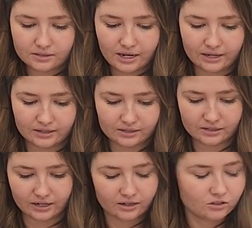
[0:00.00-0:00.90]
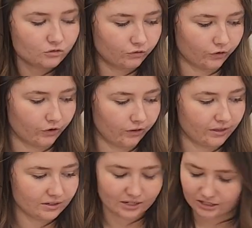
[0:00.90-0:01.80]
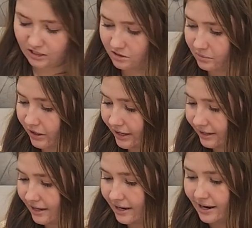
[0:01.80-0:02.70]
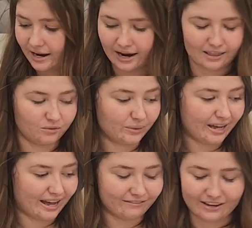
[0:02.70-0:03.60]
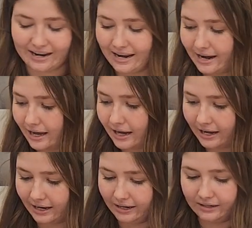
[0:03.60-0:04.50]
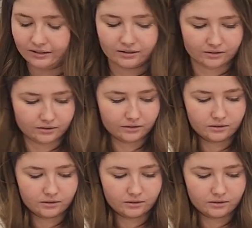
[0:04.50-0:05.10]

10 sticks for the 10 spot. And then we have 9